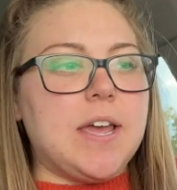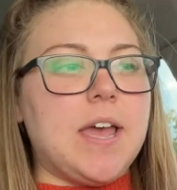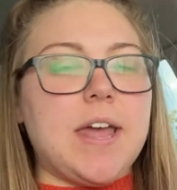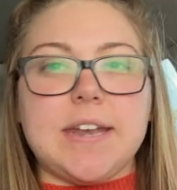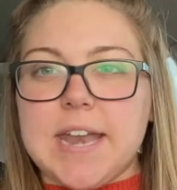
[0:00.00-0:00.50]

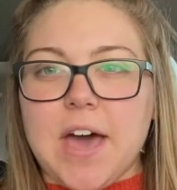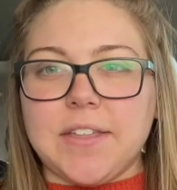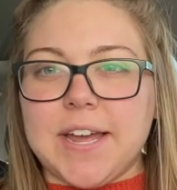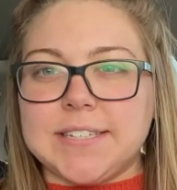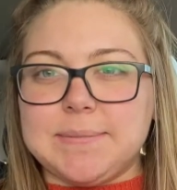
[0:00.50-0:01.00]
Now that
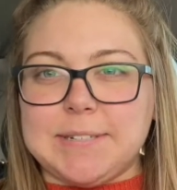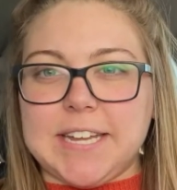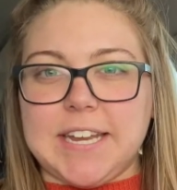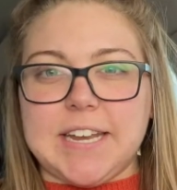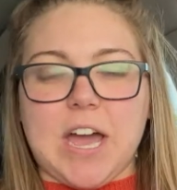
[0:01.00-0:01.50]
it has been
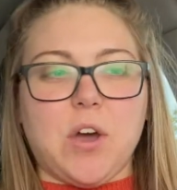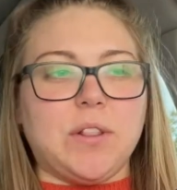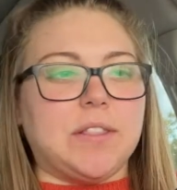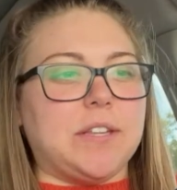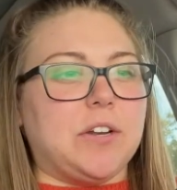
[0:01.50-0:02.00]
taken out,
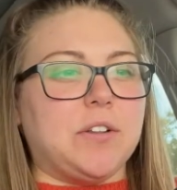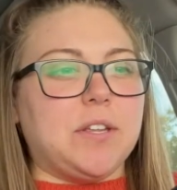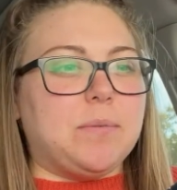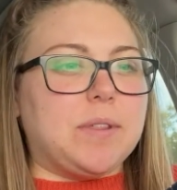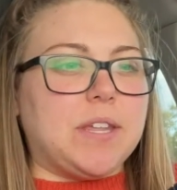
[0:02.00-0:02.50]
literally
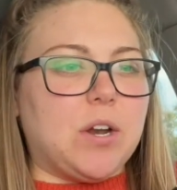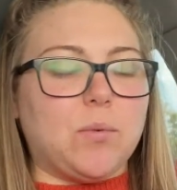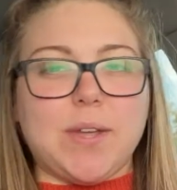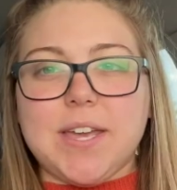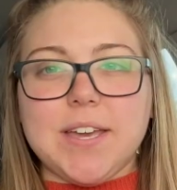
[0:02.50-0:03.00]
within a
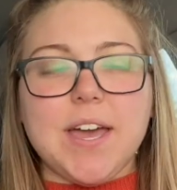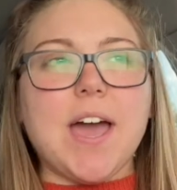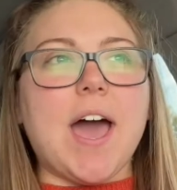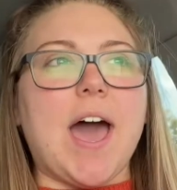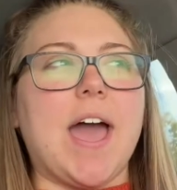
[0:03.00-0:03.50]
week,
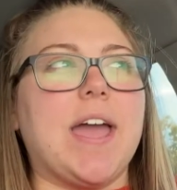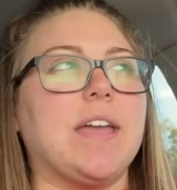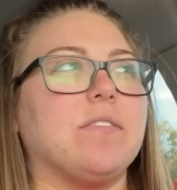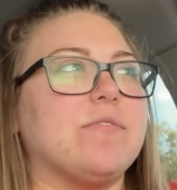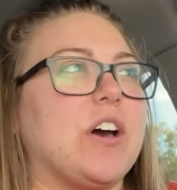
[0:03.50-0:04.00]
I
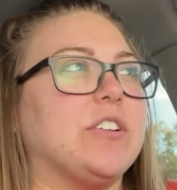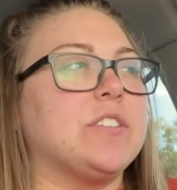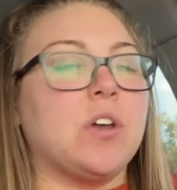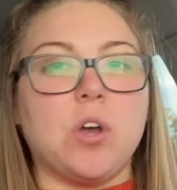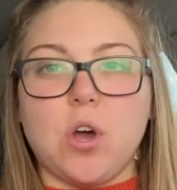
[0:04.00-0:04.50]
felt
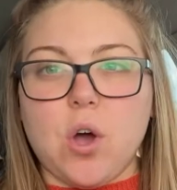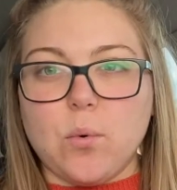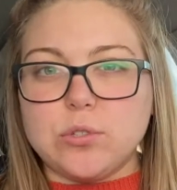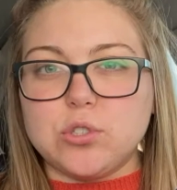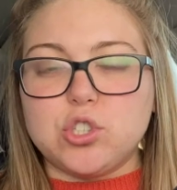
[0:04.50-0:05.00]

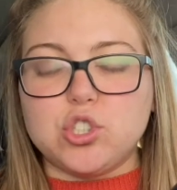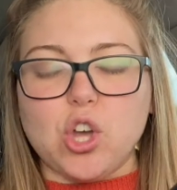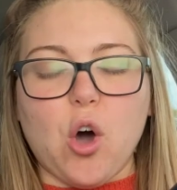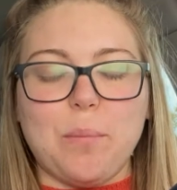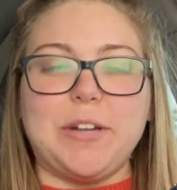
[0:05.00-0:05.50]

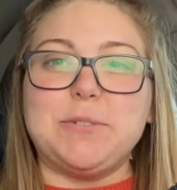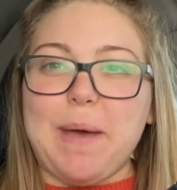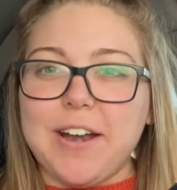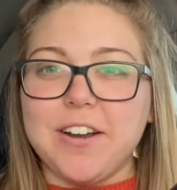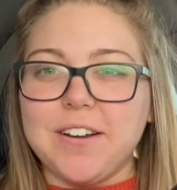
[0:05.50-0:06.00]
so much
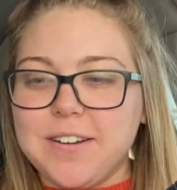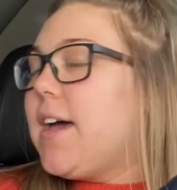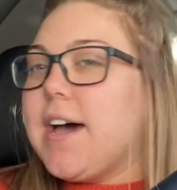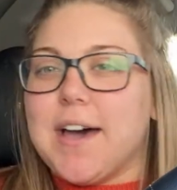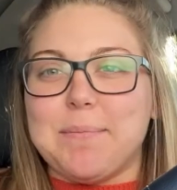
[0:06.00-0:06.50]
better.
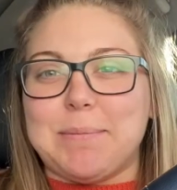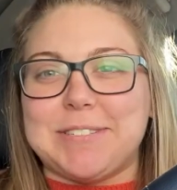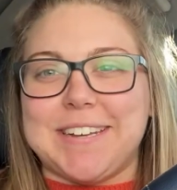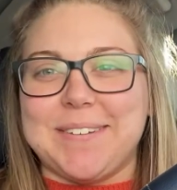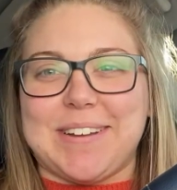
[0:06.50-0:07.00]
I'm
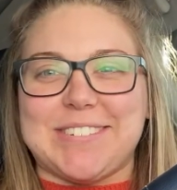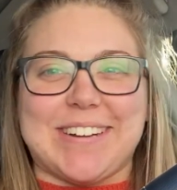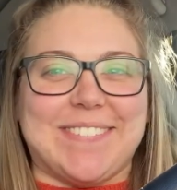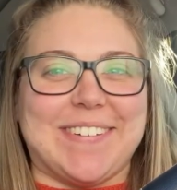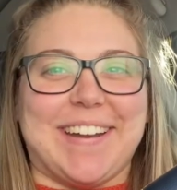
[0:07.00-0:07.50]
sitting in my
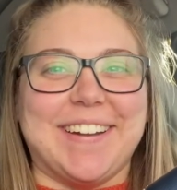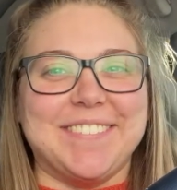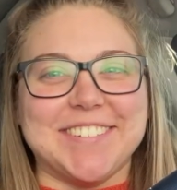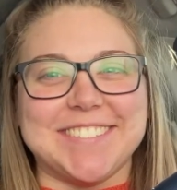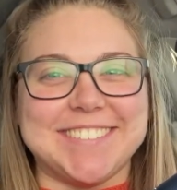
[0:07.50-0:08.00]
driveway and I
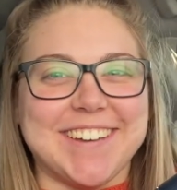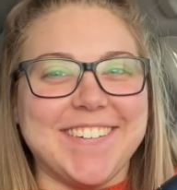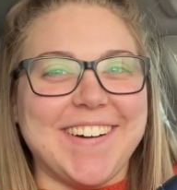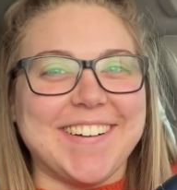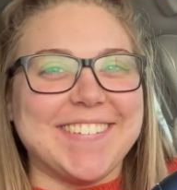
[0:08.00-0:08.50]
feel so
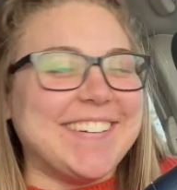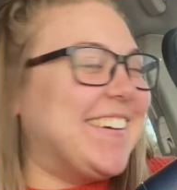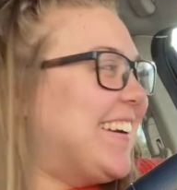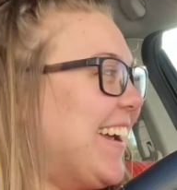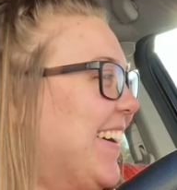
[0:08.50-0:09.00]
awkward
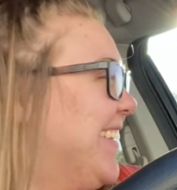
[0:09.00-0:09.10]
right now.